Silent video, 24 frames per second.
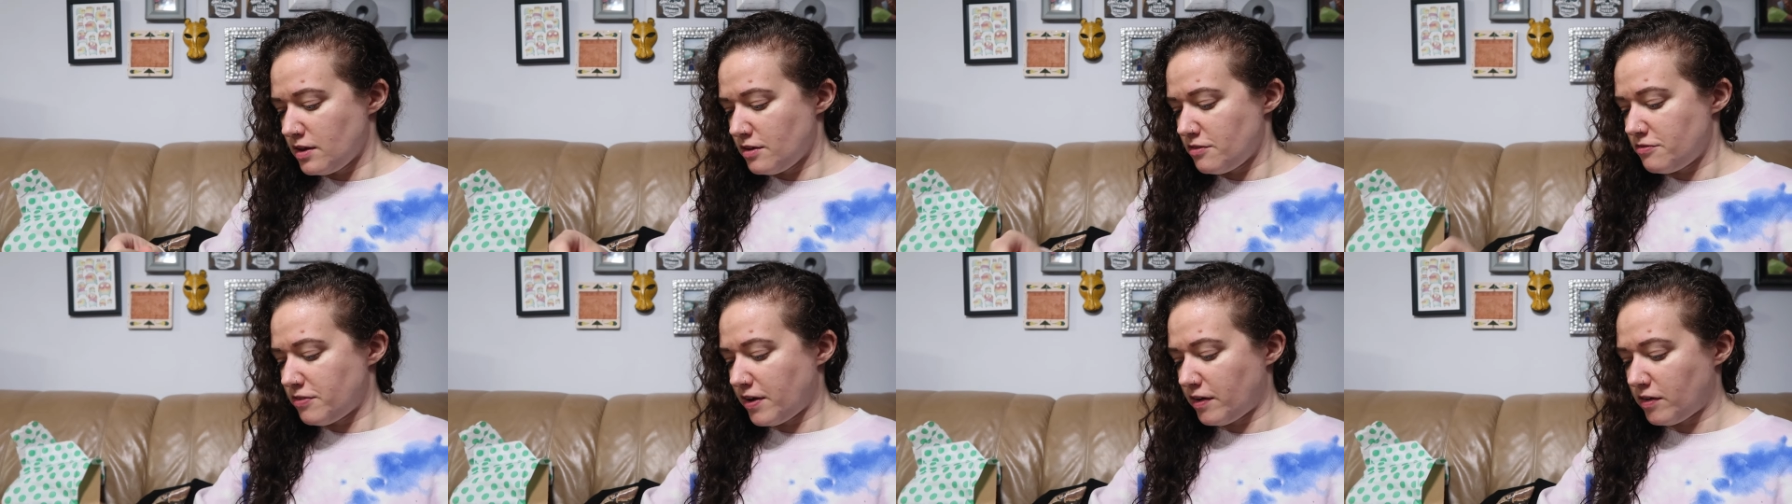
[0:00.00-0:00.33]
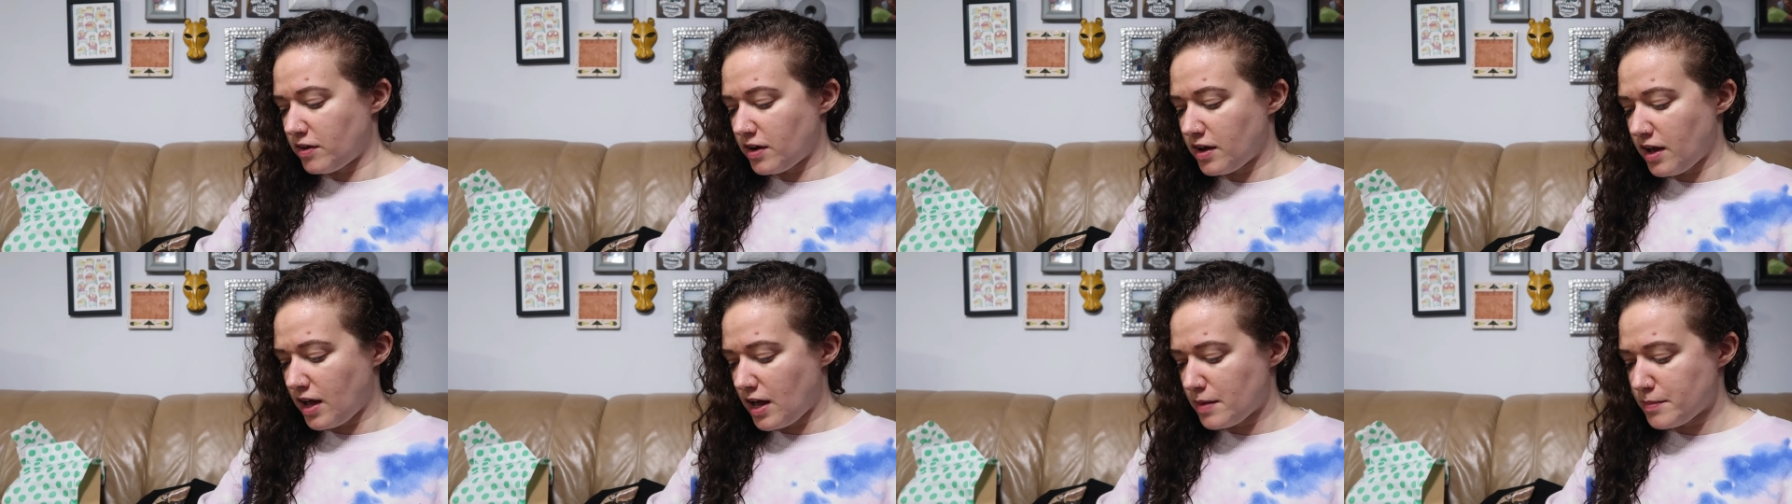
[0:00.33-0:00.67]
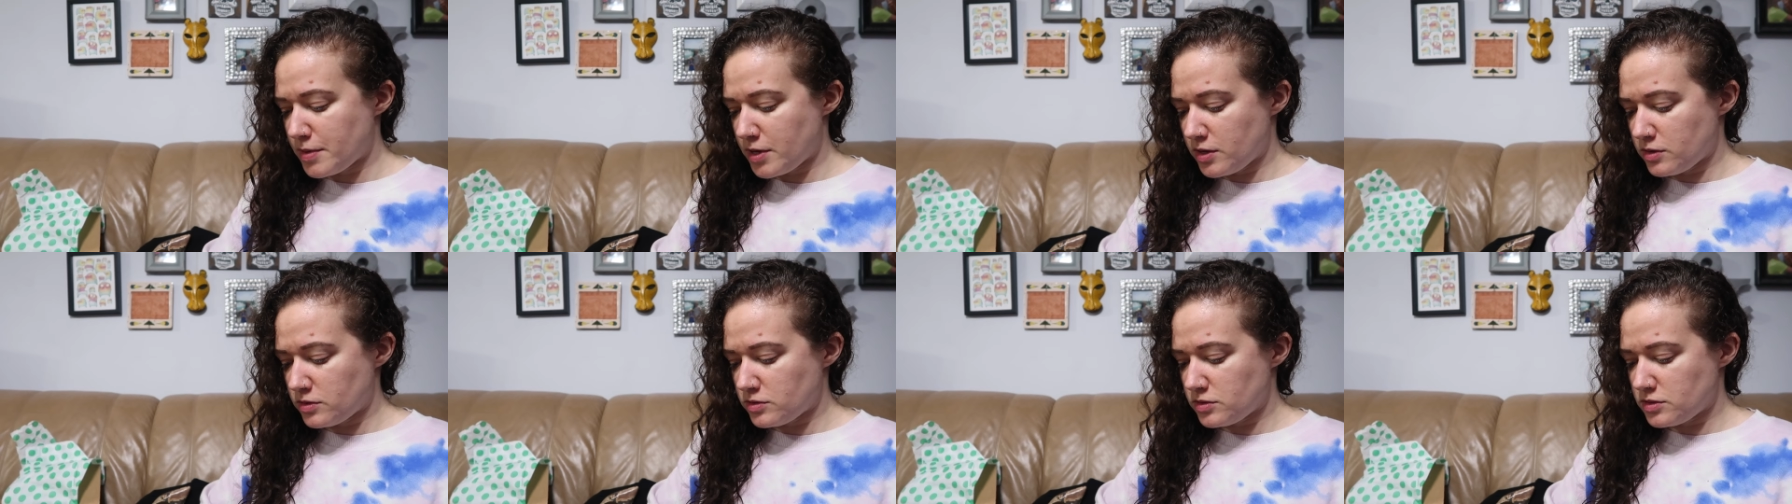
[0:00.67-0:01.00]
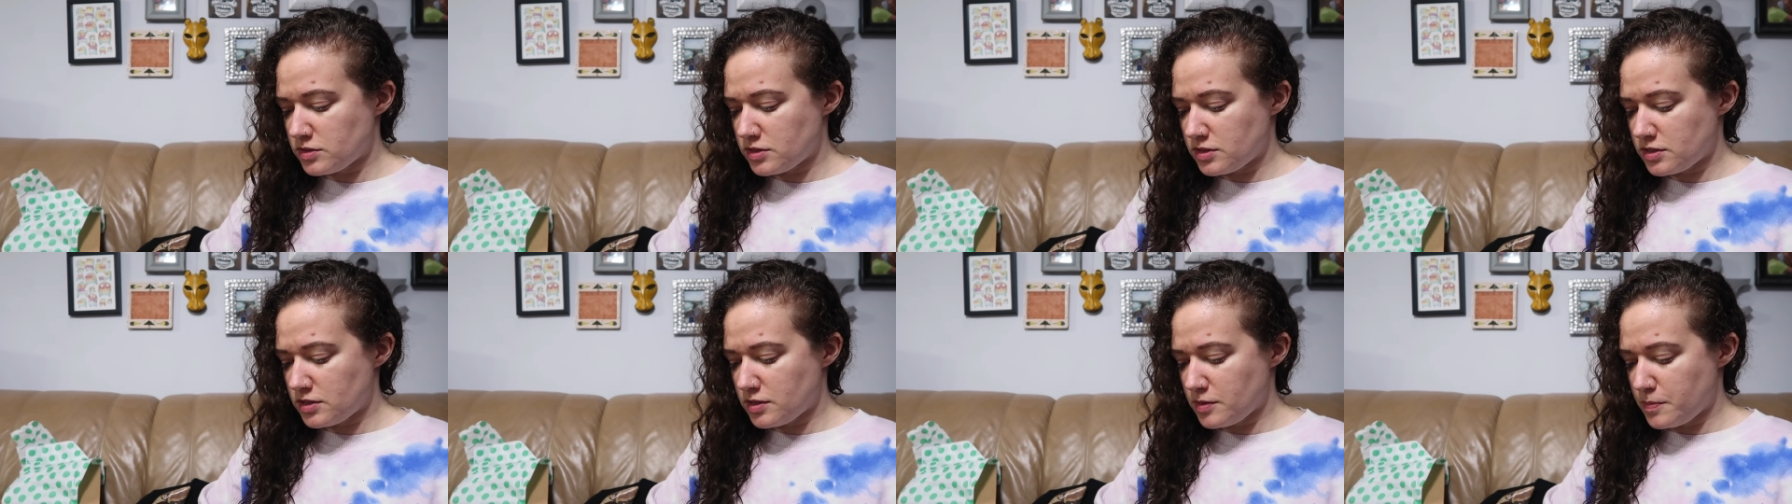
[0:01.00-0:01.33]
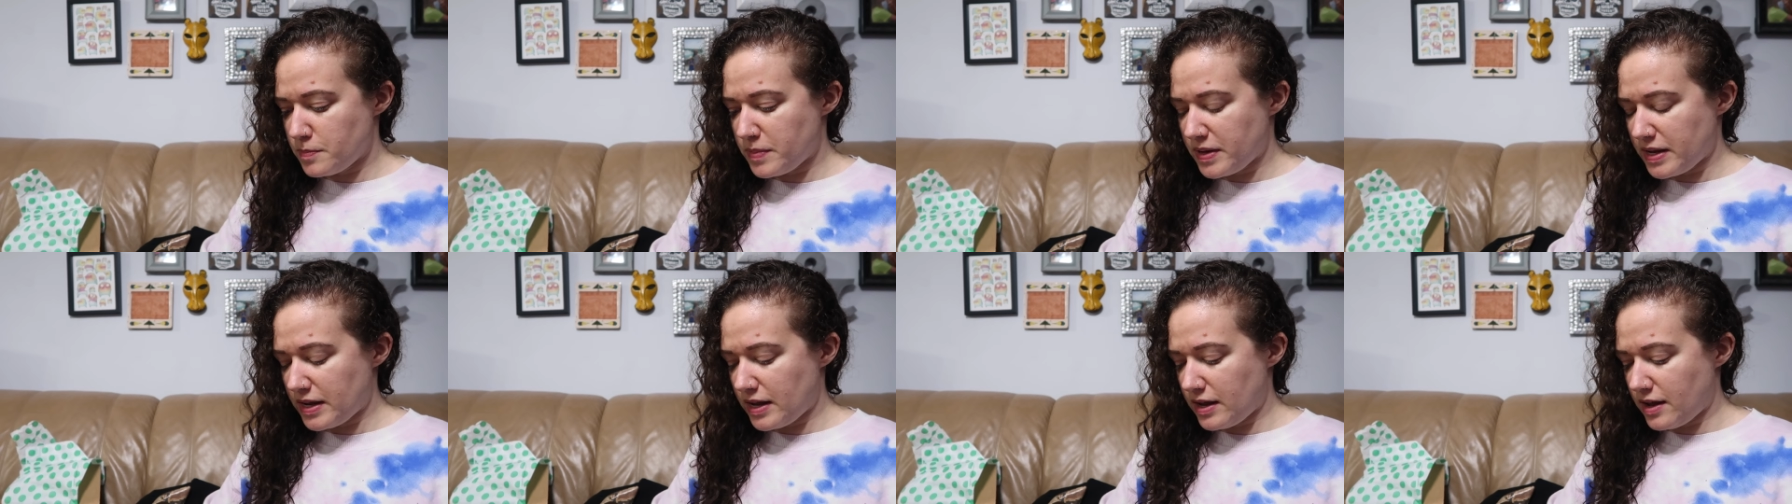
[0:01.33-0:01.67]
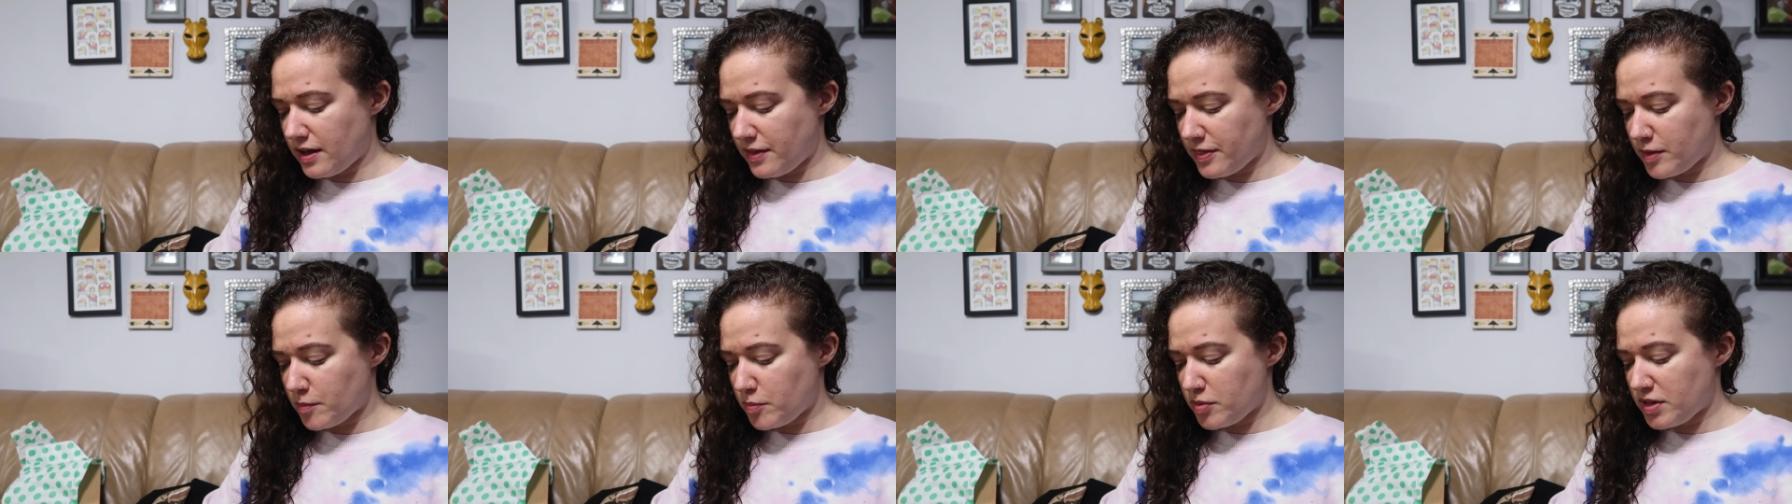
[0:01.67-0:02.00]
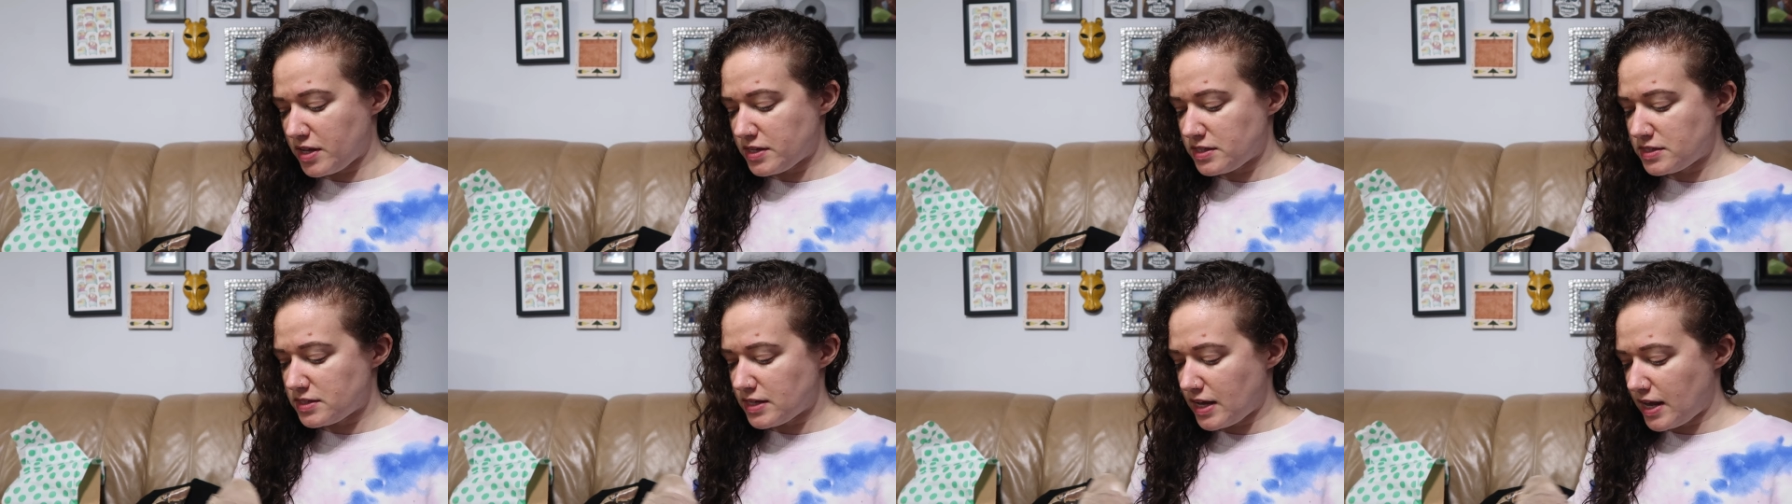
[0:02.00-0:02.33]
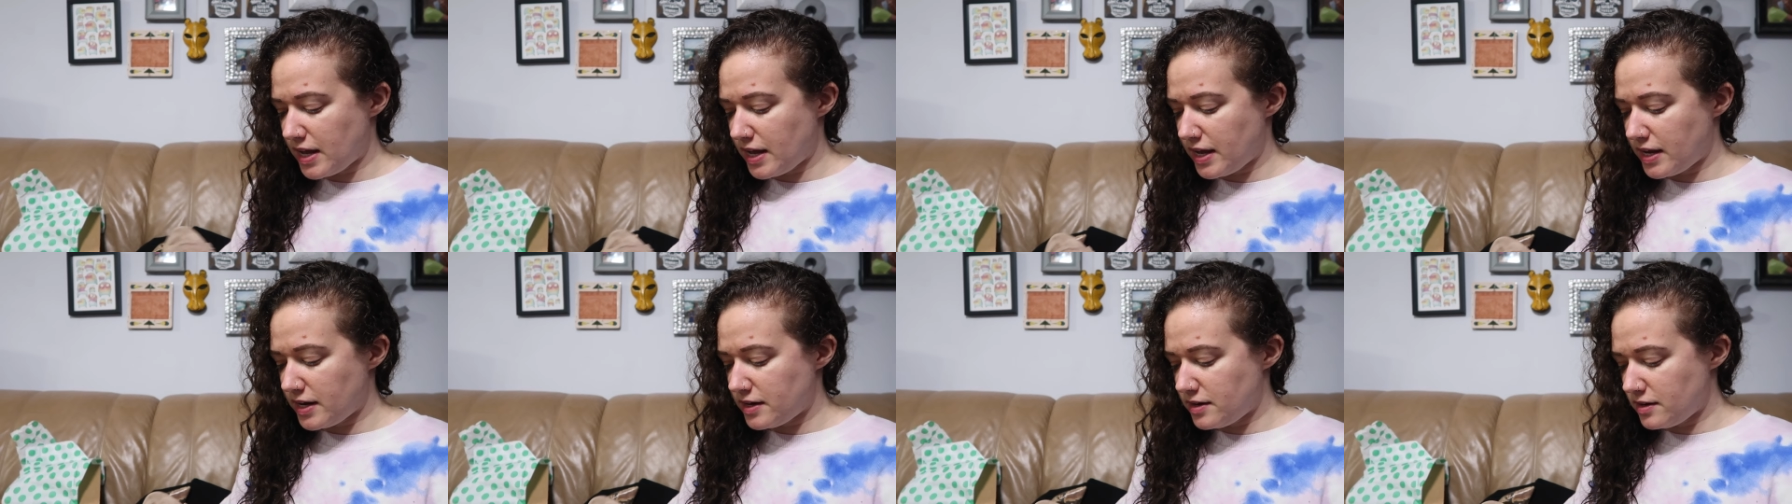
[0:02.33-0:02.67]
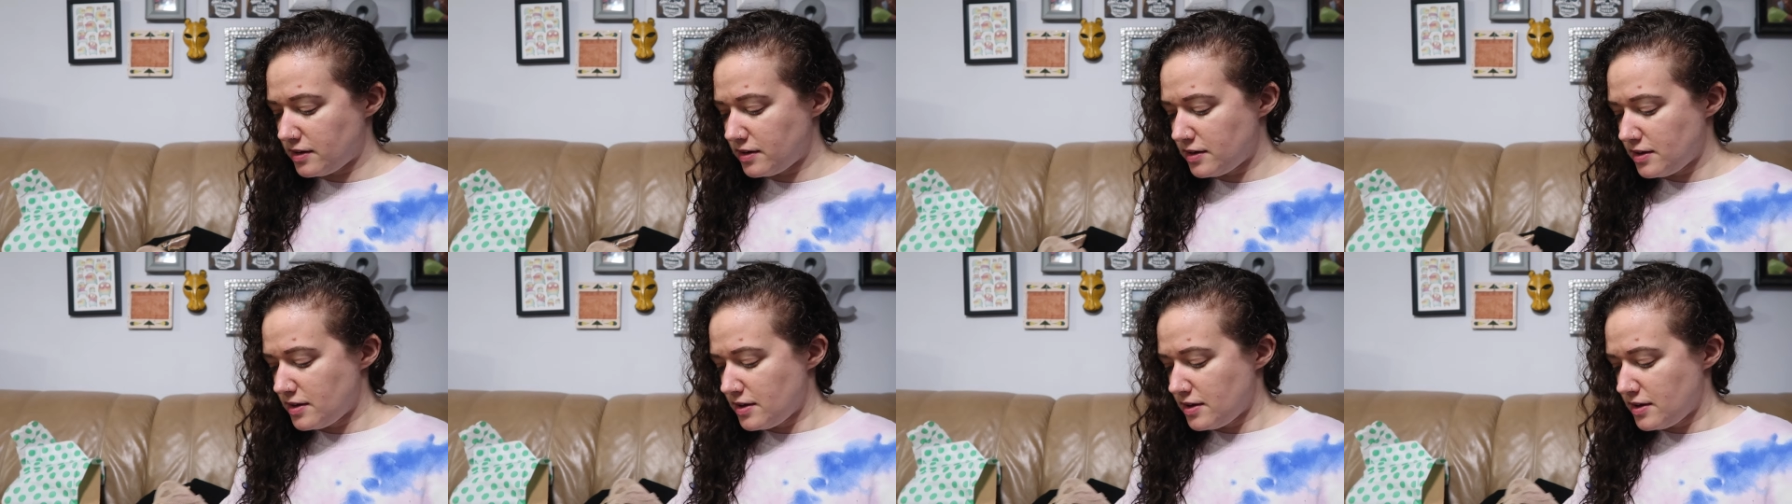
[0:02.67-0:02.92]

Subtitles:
Ferragamos, but on the plus side,